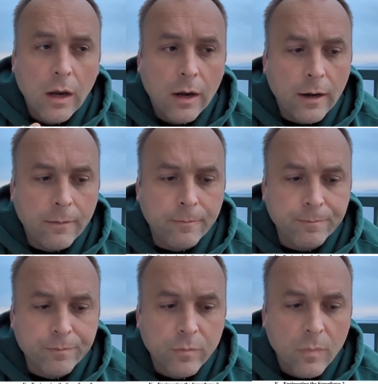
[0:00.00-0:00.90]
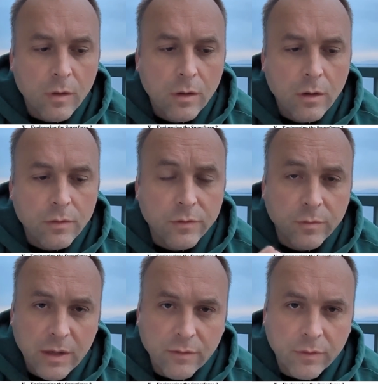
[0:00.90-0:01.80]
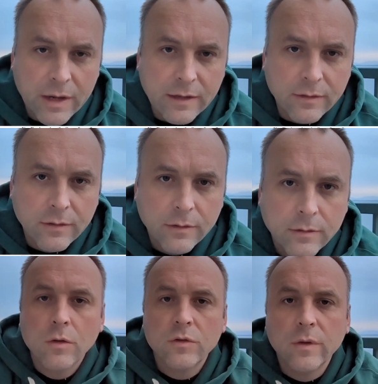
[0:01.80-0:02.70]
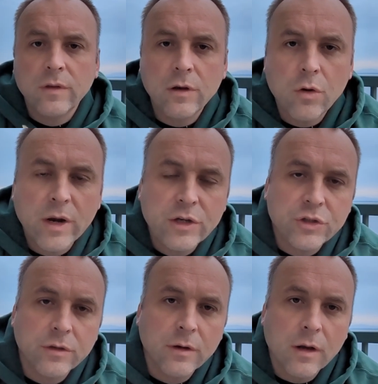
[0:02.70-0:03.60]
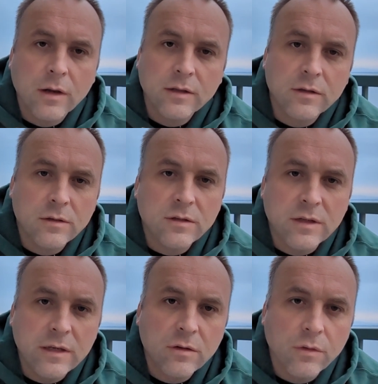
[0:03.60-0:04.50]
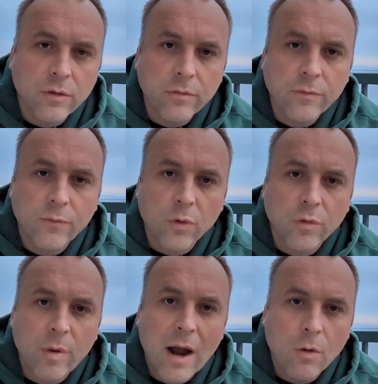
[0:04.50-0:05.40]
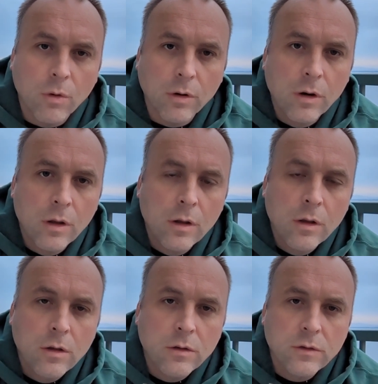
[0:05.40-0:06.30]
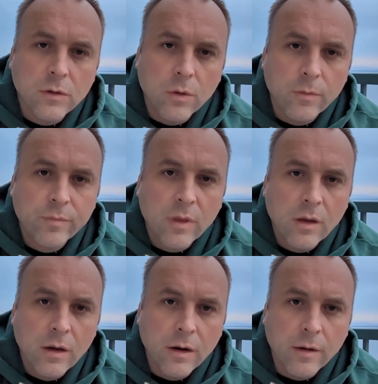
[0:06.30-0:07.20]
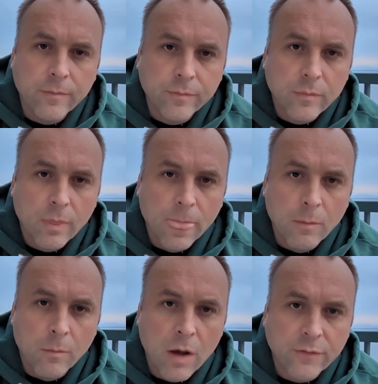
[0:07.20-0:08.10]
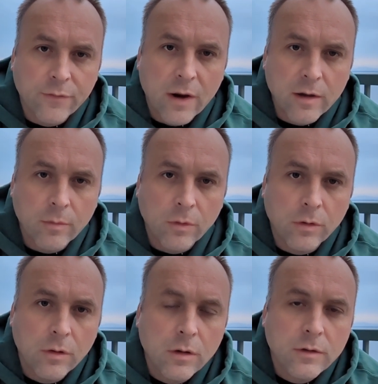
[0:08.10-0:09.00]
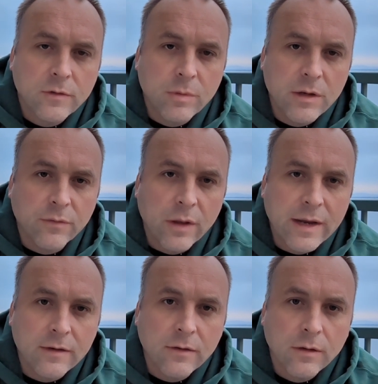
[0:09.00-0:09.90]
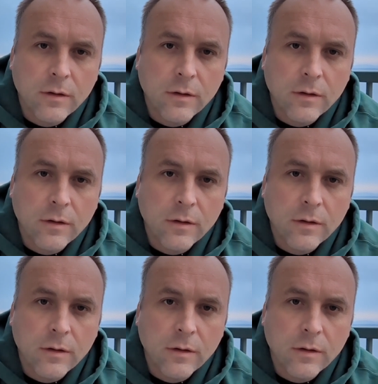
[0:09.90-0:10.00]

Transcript: um, the speed of light. So in the equation, it's c to the fourth power. So in a modifiable speed of light